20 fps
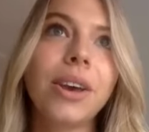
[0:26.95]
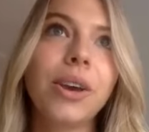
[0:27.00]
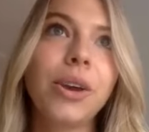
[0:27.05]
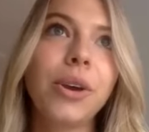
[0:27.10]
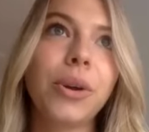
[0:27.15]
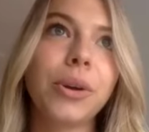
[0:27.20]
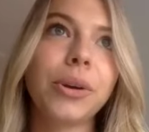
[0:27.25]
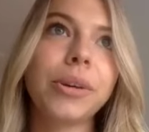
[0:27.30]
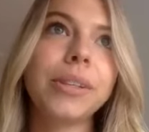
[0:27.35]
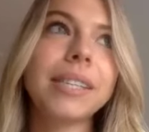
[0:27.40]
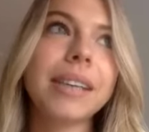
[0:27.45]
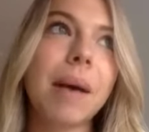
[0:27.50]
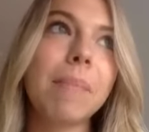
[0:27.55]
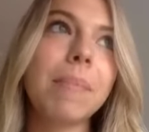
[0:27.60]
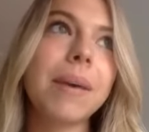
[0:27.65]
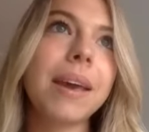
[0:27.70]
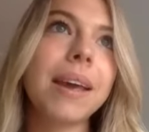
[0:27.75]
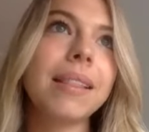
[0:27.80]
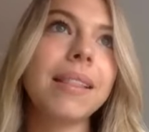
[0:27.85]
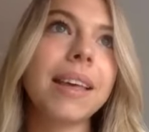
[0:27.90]
you know,
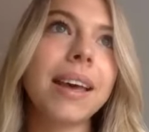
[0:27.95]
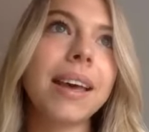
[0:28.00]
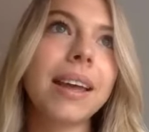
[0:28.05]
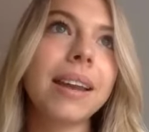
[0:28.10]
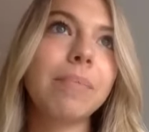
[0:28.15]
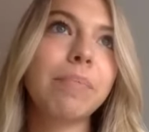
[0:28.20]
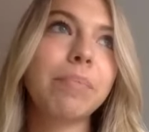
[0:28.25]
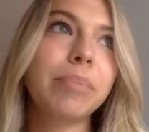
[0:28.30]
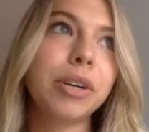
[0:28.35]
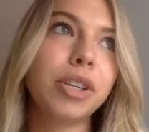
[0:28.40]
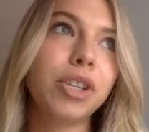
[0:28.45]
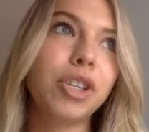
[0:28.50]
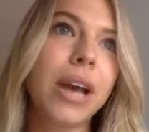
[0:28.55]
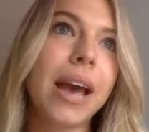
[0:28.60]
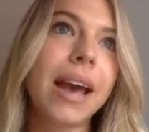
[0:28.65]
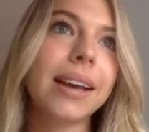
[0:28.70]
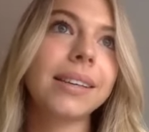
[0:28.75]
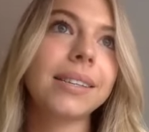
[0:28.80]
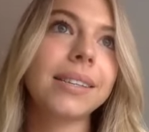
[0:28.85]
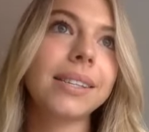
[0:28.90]
something that
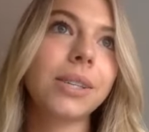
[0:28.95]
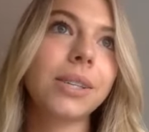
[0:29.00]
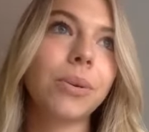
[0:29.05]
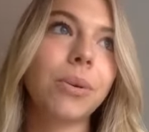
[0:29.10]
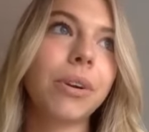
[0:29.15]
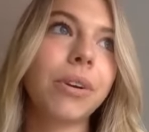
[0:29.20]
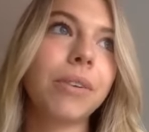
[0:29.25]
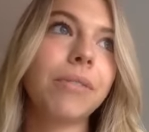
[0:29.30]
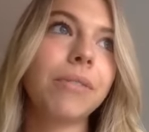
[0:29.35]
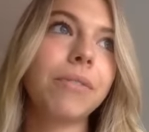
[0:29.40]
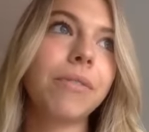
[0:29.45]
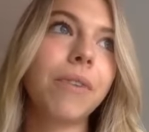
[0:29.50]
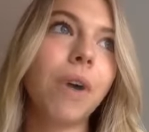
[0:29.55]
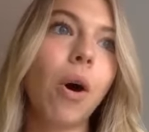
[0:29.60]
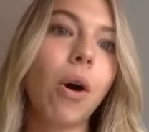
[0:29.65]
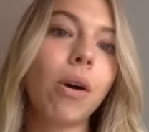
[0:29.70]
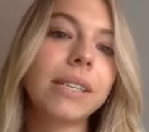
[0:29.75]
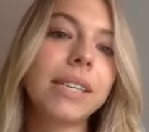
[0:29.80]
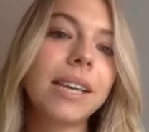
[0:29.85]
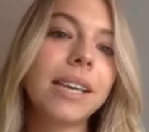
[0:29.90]
projects sort of
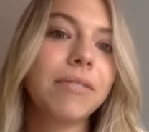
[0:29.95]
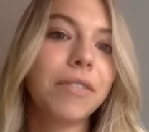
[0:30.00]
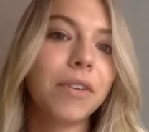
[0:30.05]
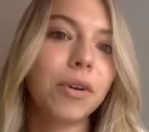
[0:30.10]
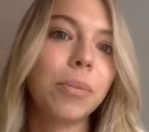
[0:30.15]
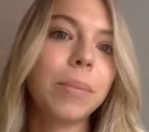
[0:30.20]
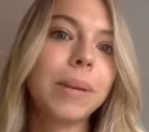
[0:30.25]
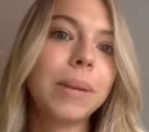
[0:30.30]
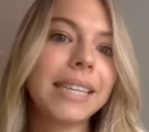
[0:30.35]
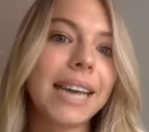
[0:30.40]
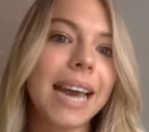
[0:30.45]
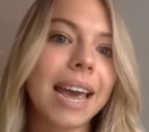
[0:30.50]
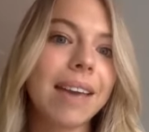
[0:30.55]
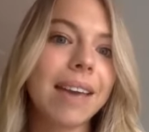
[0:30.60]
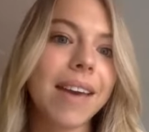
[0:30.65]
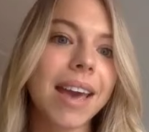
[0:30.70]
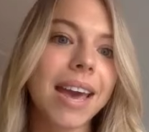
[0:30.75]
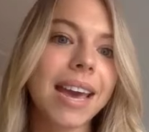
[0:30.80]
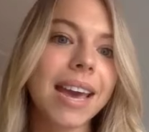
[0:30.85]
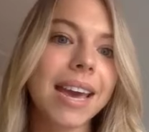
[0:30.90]
Aussie film and
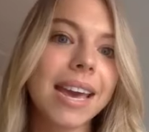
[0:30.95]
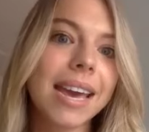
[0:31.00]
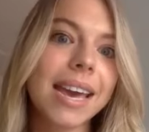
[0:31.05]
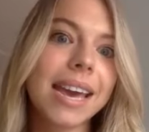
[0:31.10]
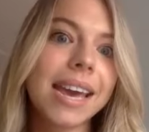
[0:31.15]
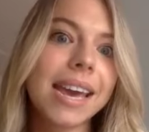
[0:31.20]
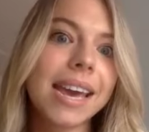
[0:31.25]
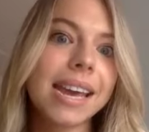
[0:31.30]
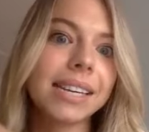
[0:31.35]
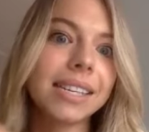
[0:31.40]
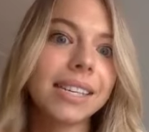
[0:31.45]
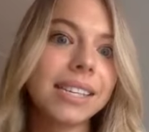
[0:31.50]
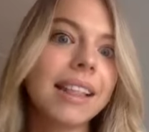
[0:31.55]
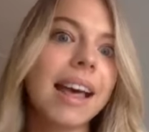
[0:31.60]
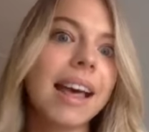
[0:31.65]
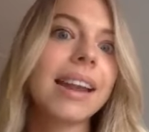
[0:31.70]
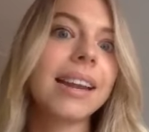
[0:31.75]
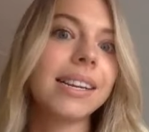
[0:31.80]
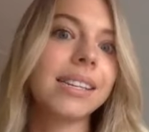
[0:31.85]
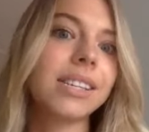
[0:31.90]
TV into
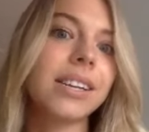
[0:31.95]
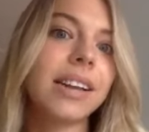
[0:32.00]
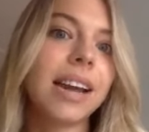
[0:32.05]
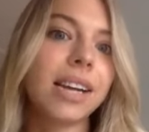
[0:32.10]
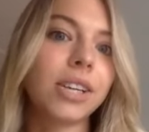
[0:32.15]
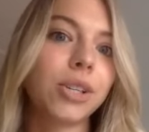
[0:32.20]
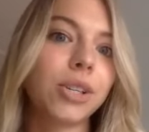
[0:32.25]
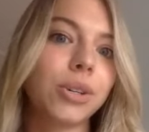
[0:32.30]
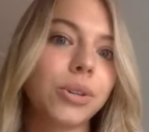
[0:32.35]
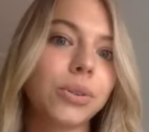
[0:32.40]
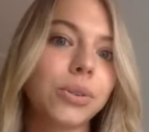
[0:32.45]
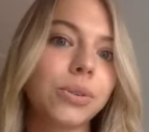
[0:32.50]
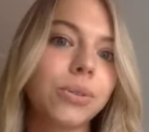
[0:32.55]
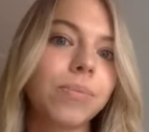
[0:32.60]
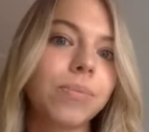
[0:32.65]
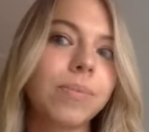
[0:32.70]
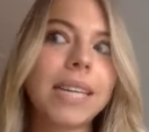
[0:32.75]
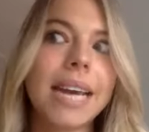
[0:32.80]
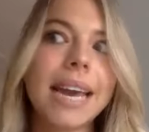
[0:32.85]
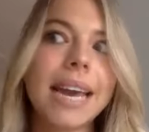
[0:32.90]
that
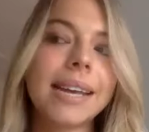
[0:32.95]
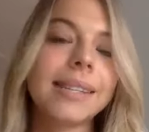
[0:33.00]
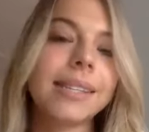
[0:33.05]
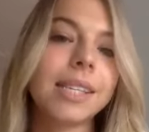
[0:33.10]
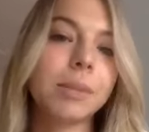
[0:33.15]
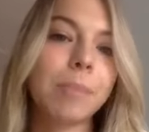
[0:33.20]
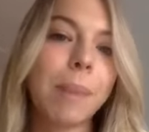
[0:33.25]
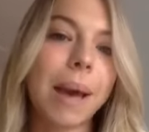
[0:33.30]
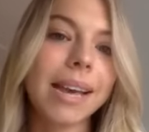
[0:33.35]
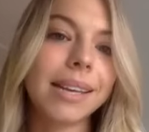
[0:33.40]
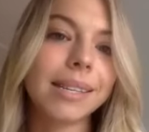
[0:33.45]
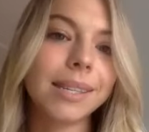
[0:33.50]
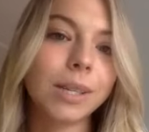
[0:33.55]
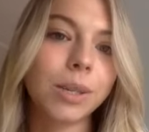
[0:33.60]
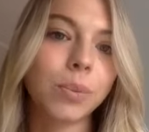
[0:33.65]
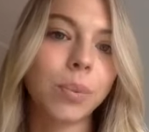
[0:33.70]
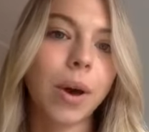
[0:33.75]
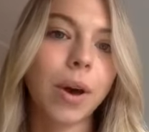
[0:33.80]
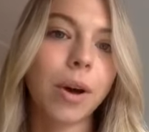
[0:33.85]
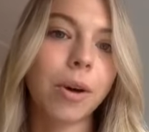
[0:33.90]
international teen space
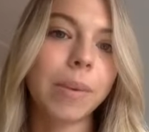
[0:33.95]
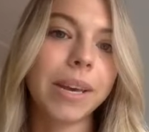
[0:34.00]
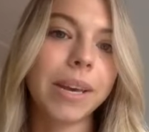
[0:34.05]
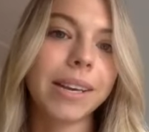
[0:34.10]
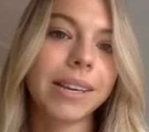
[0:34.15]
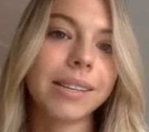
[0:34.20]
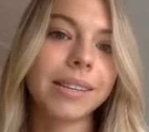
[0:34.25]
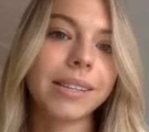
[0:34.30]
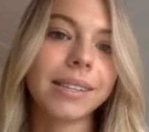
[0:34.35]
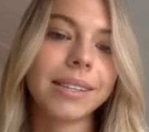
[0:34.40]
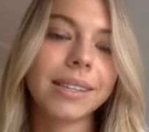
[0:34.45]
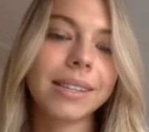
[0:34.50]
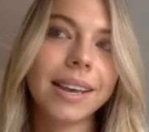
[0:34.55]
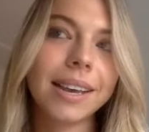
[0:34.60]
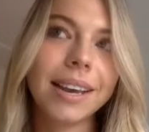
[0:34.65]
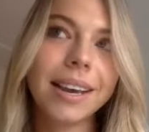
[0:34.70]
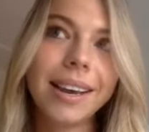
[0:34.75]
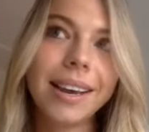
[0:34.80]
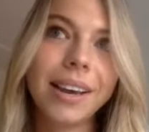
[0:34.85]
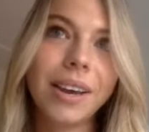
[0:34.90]
as well, because
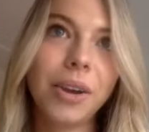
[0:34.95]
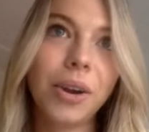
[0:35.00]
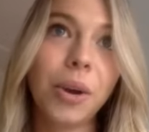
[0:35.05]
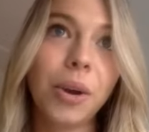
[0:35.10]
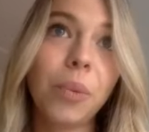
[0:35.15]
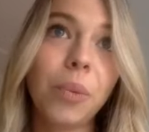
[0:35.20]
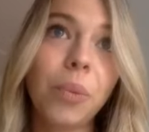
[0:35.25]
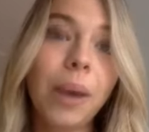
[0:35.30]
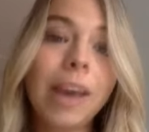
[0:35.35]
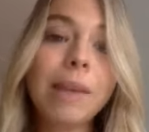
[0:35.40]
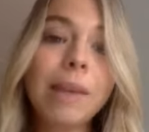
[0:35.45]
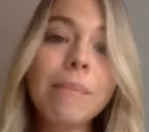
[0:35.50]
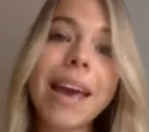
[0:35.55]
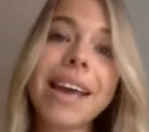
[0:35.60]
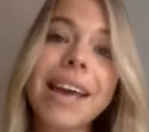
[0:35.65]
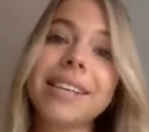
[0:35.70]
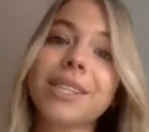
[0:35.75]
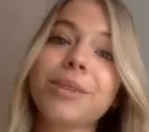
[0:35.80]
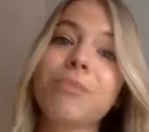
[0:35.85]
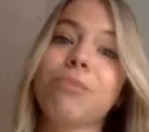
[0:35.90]
you know, we
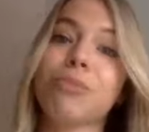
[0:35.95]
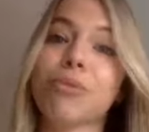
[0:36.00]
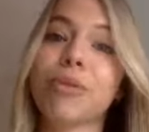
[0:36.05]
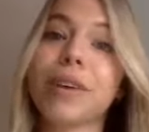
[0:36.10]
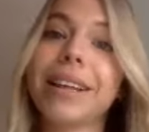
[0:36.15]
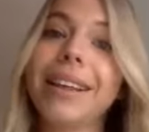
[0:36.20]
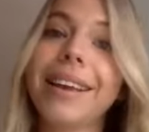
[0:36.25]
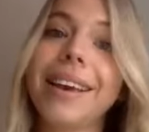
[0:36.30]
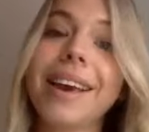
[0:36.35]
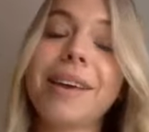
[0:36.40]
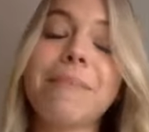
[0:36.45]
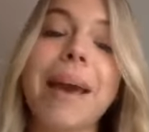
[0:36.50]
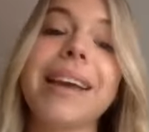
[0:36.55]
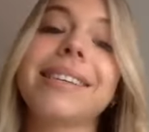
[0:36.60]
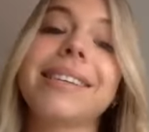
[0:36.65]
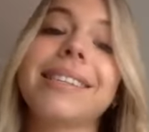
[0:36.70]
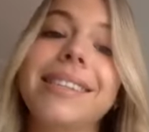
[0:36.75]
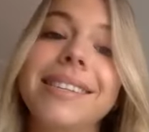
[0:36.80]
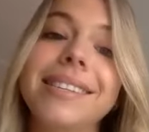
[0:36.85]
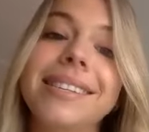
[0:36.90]
make some really
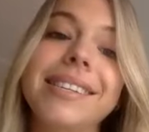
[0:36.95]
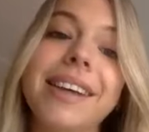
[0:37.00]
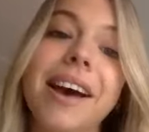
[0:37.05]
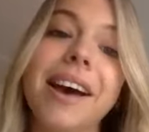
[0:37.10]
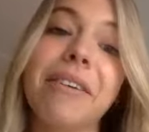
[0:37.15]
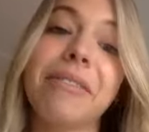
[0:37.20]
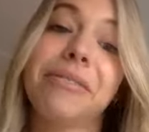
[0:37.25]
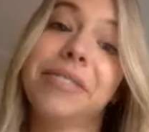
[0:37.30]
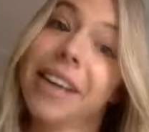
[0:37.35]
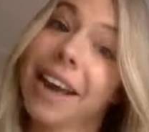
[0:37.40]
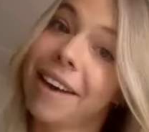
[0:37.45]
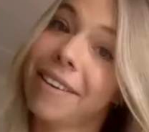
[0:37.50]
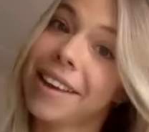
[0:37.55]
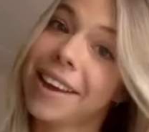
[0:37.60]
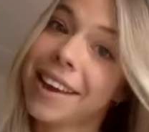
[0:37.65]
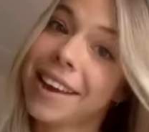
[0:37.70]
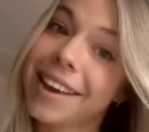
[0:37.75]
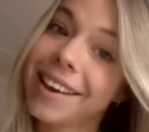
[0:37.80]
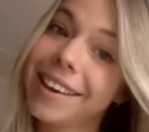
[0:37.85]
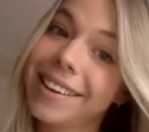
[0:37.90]
amazing stuff down
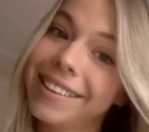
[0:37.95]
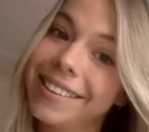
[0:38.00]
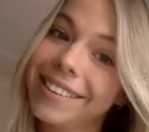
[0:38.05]
here.